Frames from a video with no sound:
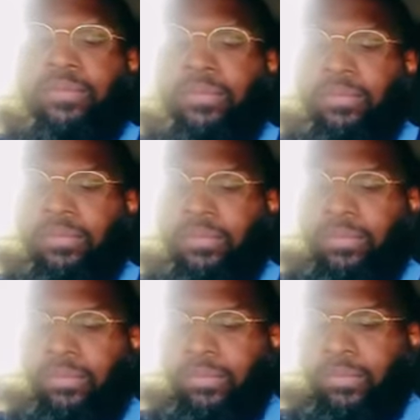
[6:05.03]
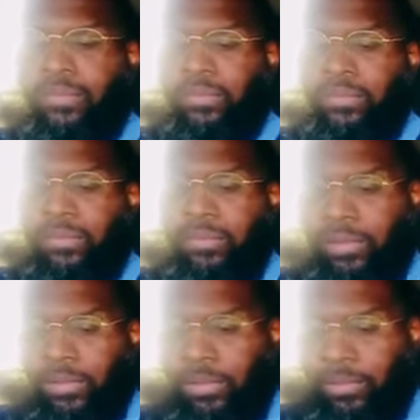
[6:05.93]

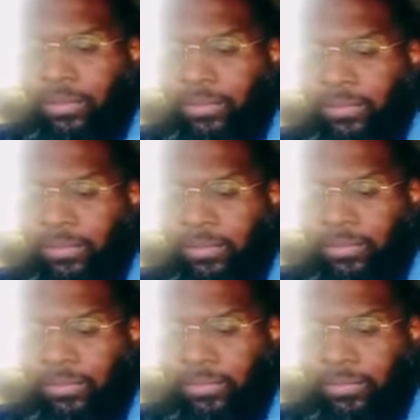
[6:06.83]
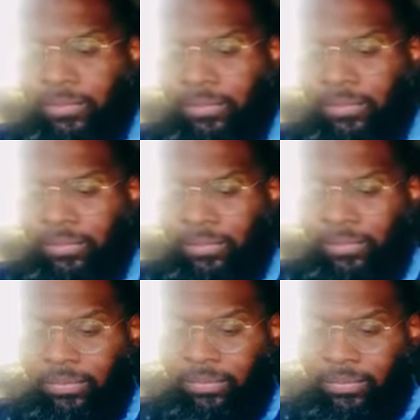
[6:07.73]

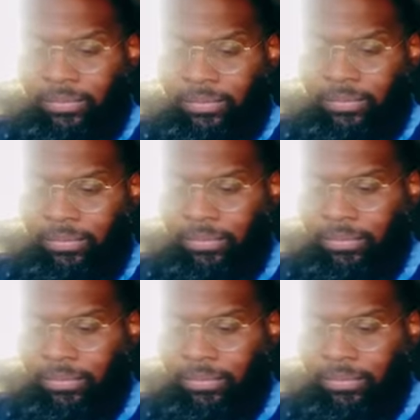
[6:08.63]
The person shown says nothing.